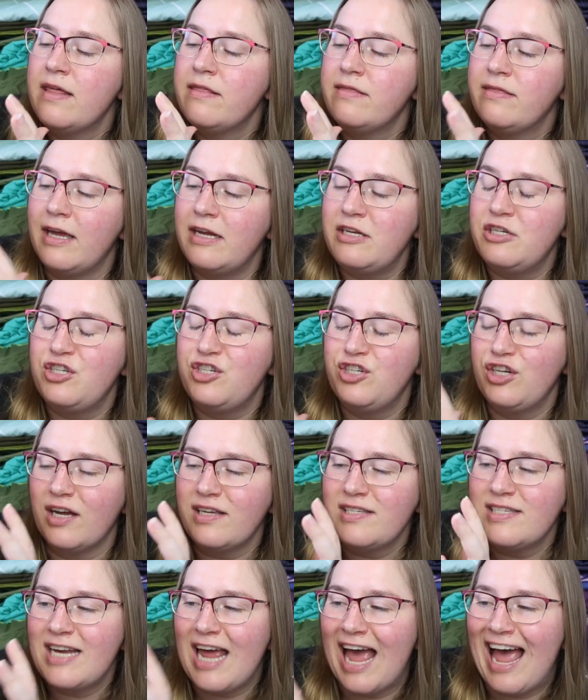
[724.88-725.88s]
they
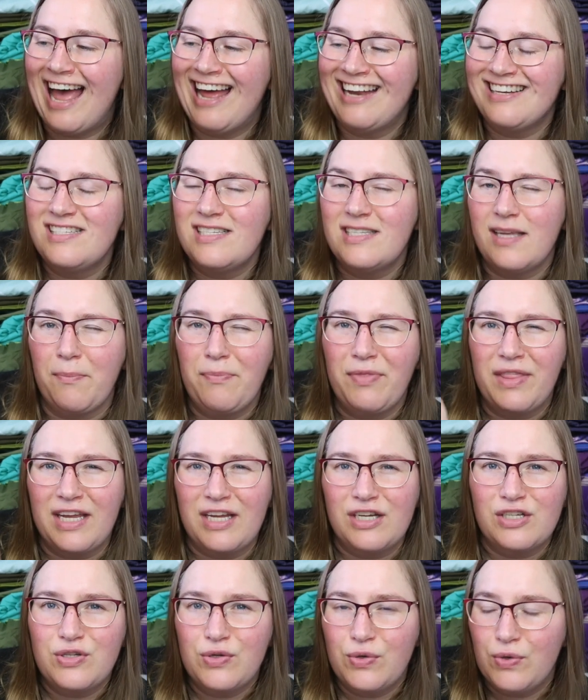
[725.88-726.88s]
just add
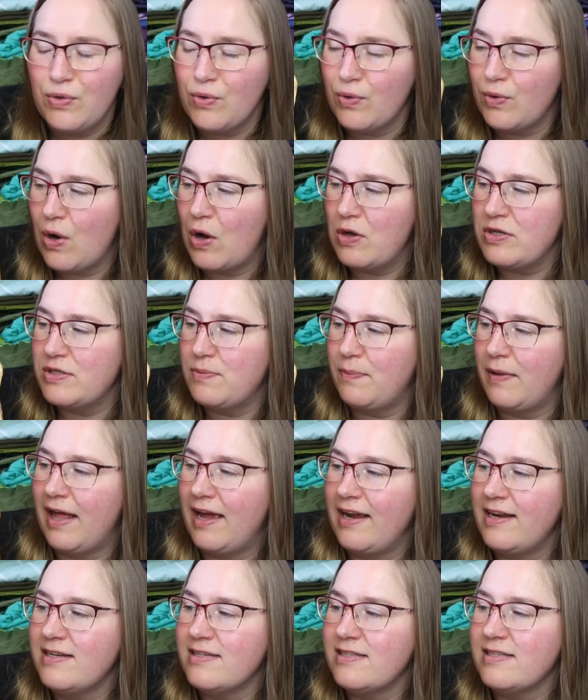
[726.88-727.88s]
something to your
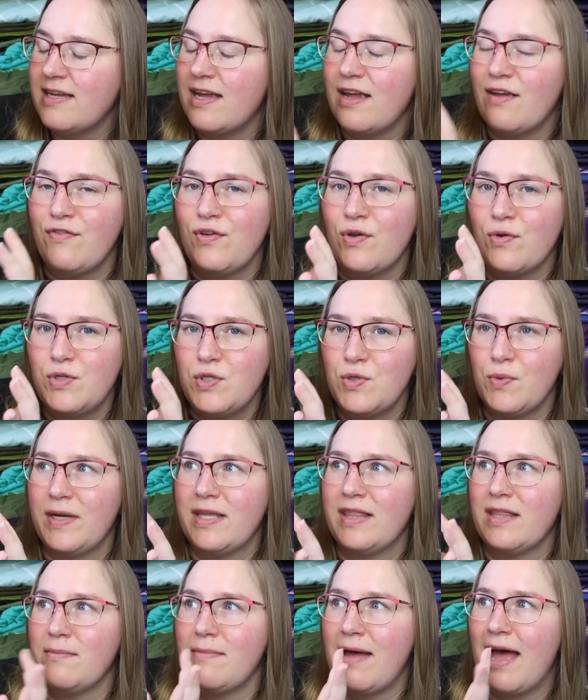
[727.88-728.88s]
cosplays if you're
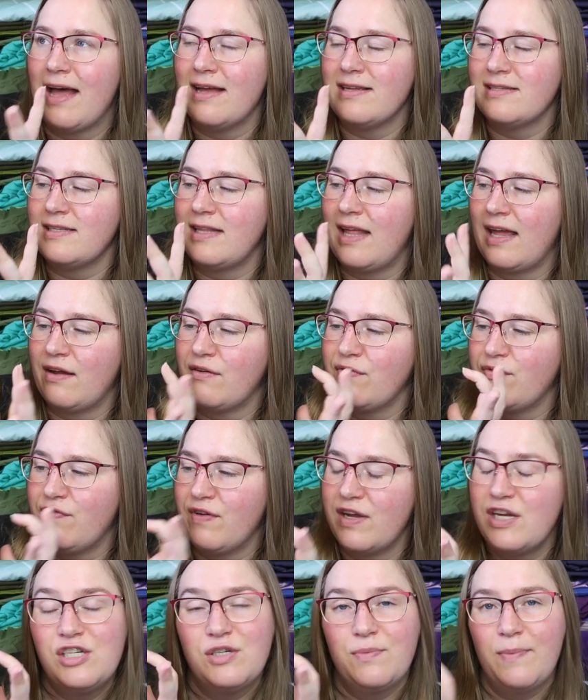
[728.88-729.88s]
doing them as like
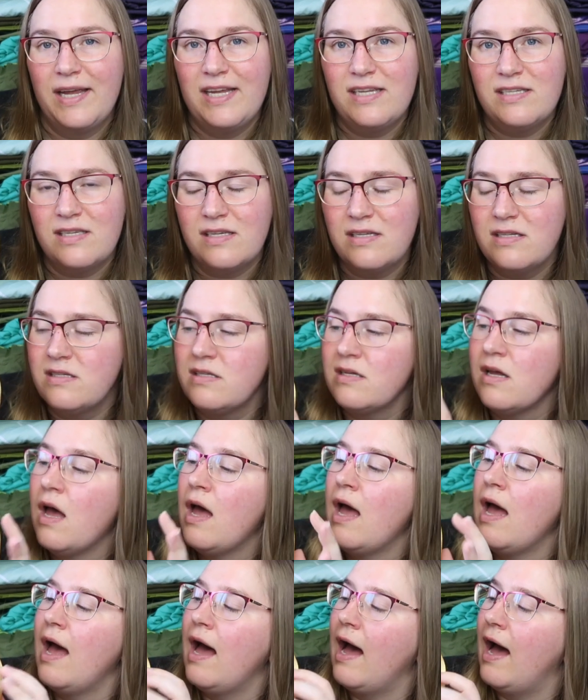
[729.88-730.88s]
feature pieces.
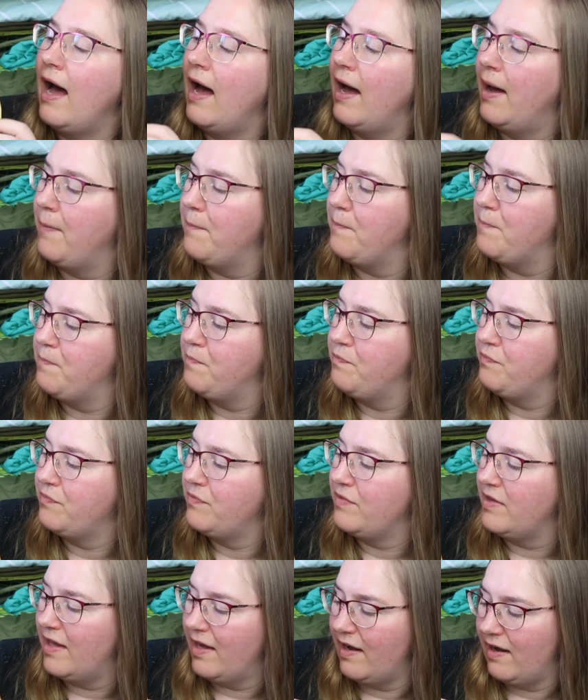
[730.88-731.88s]

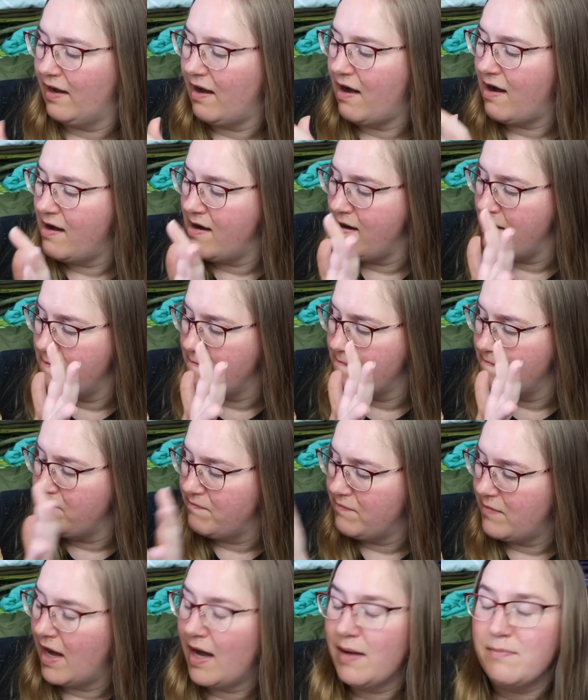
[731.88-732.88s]
Yeah,
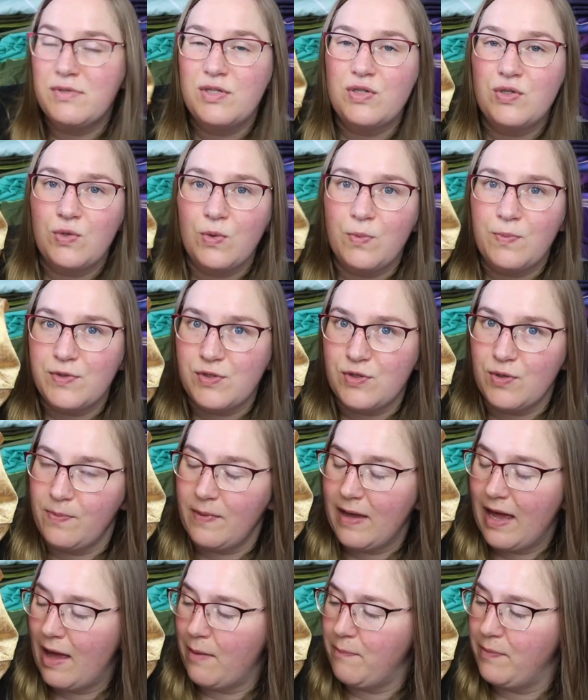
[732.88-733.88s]
I'm
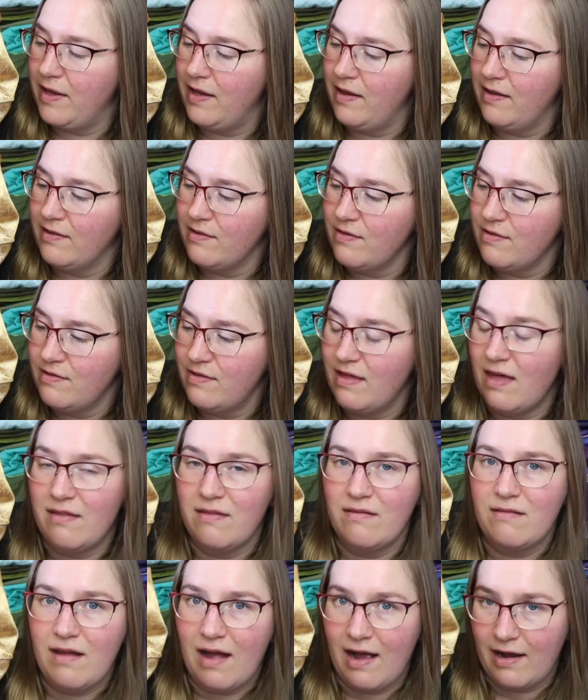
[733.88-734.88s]
super happy that
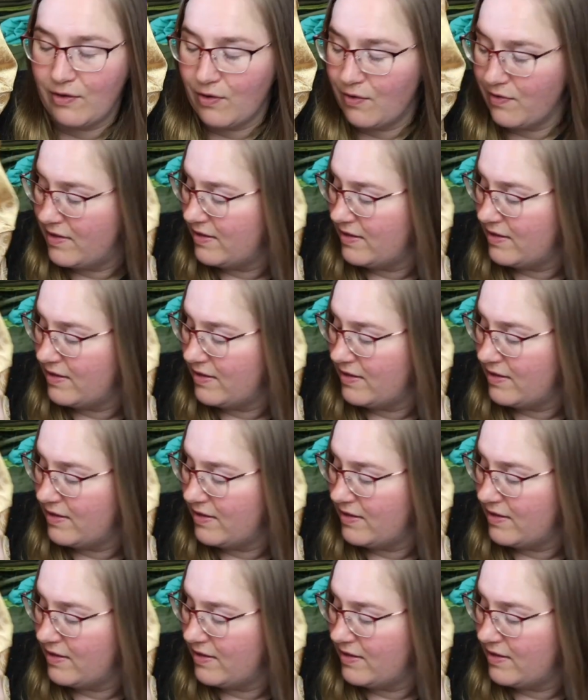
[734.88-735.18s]
I got